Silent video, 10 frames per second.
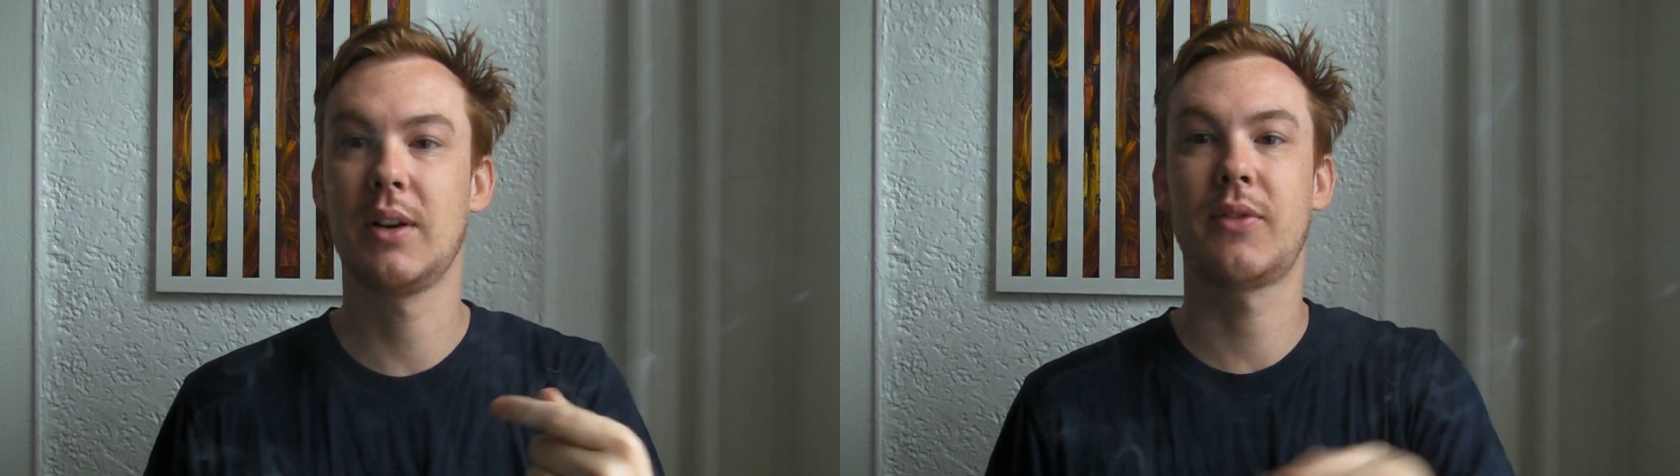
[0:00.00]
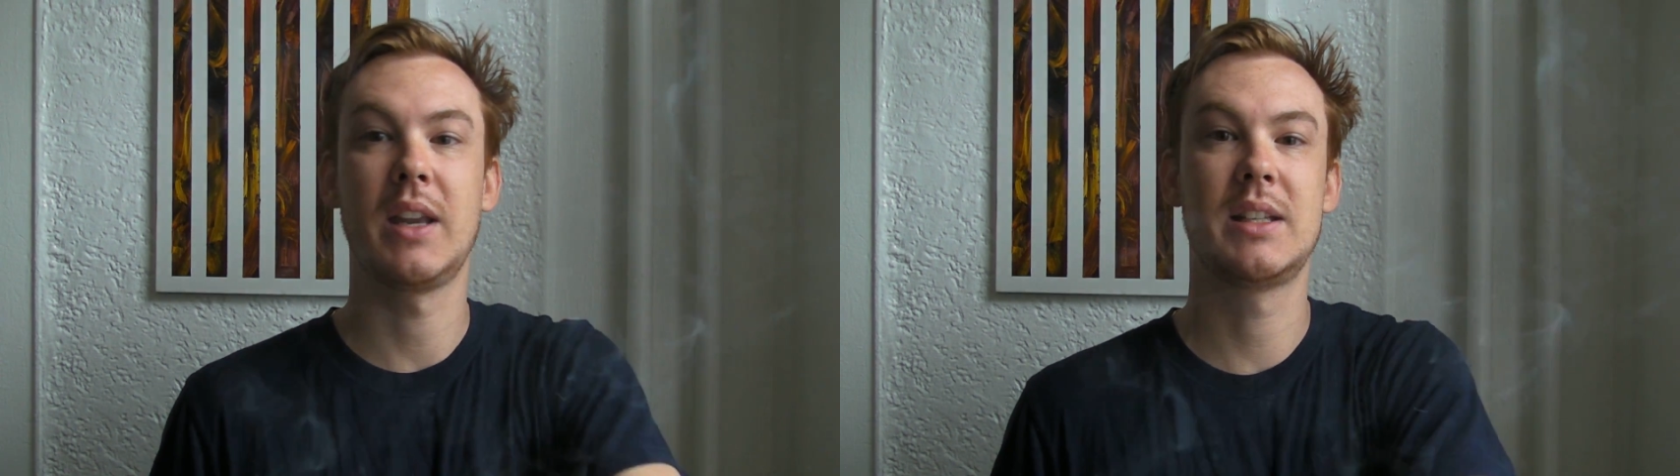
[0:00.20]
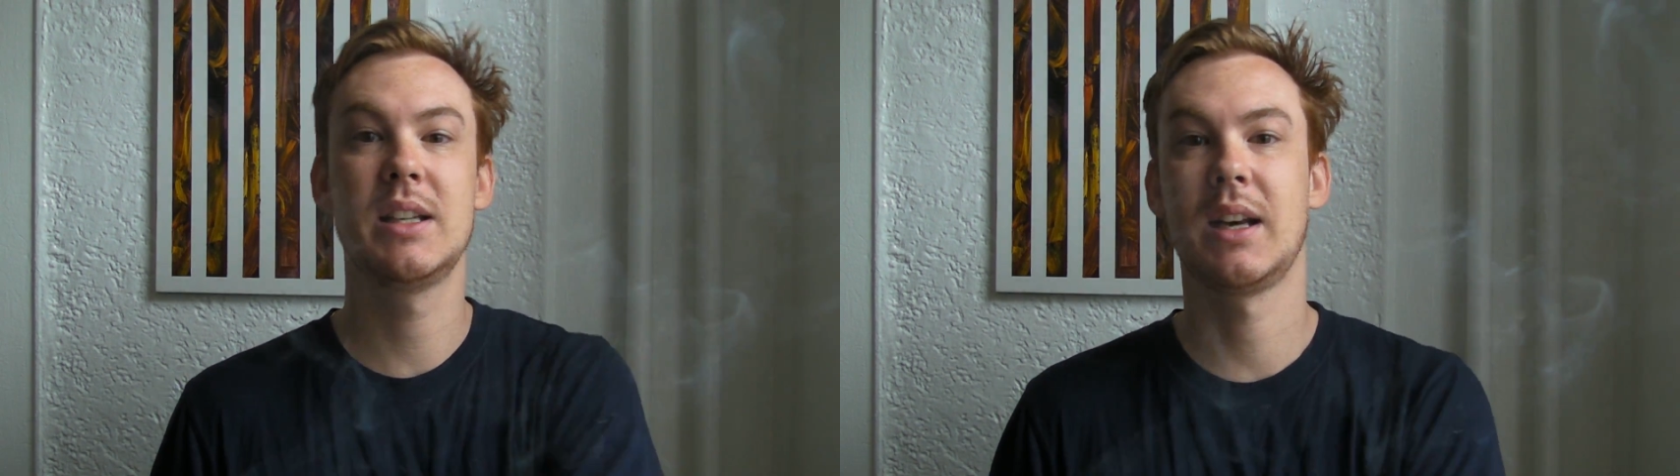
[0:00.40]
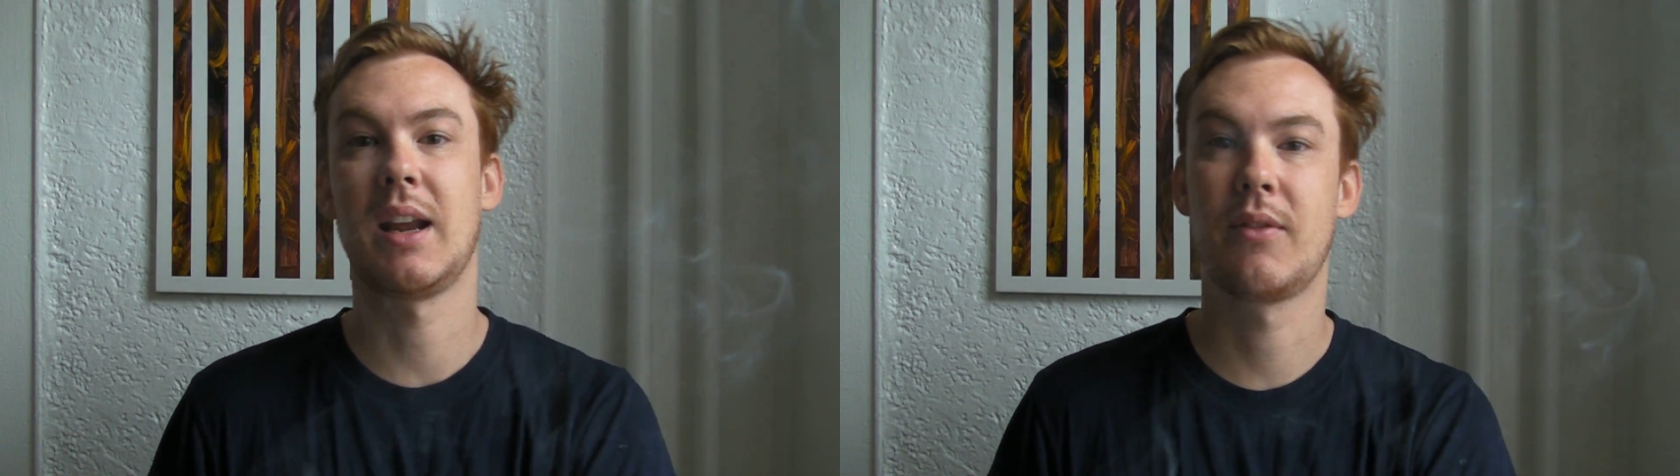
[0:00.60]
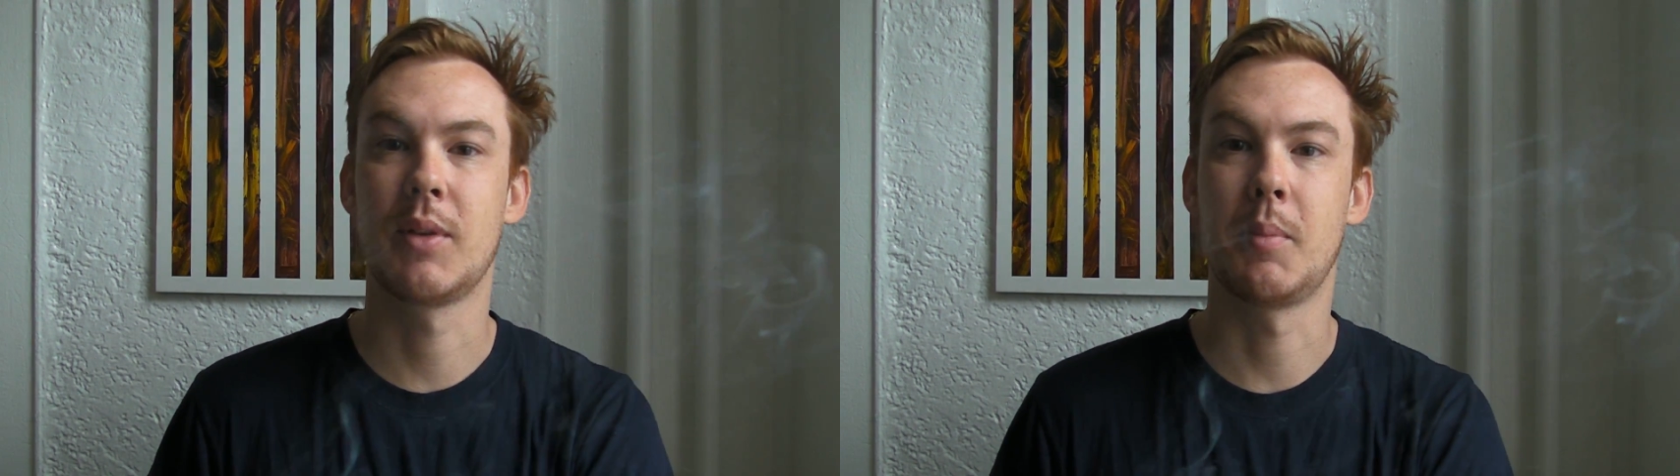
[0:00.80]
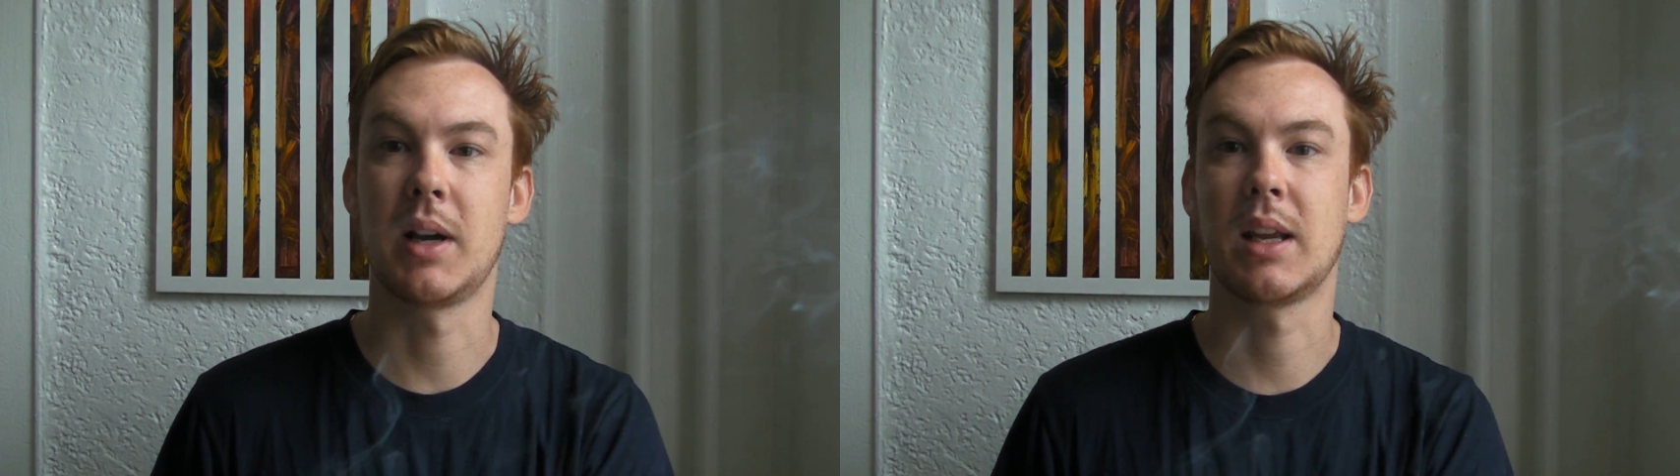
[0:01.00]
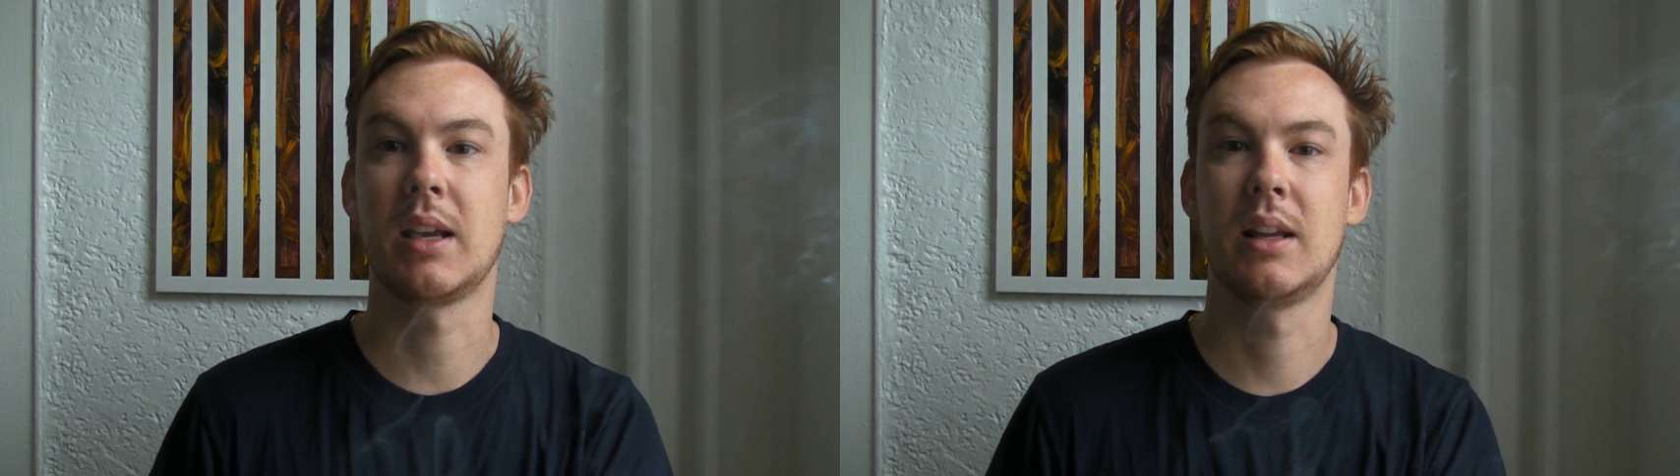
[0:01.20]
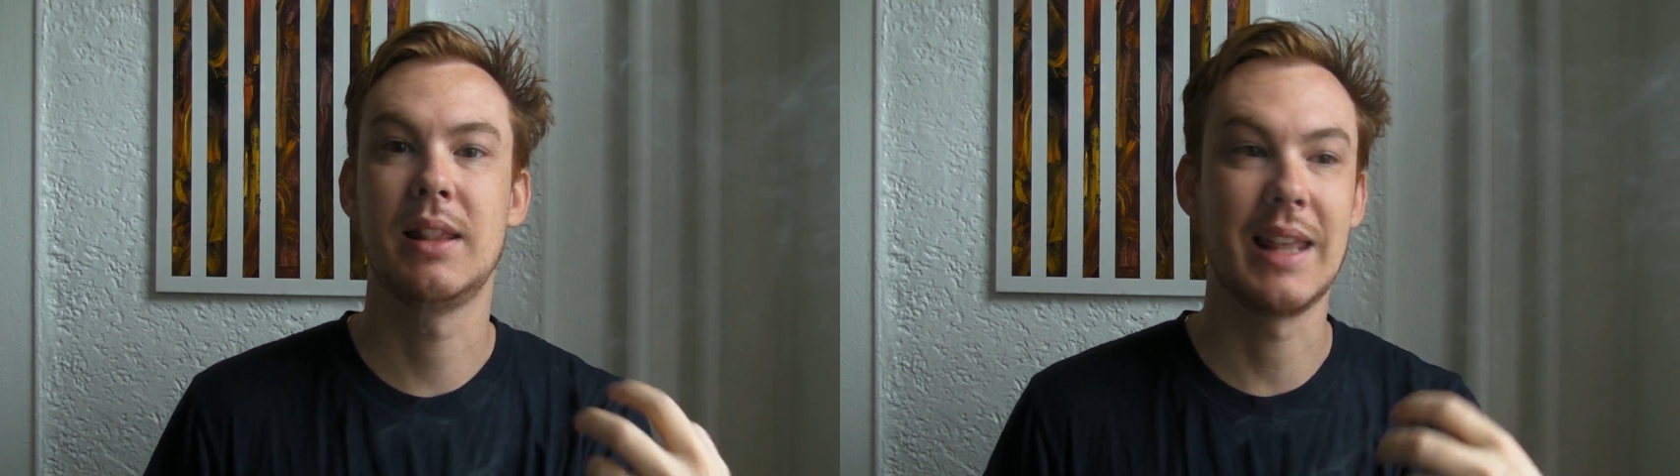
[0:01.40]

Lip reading: if they didn't have the money,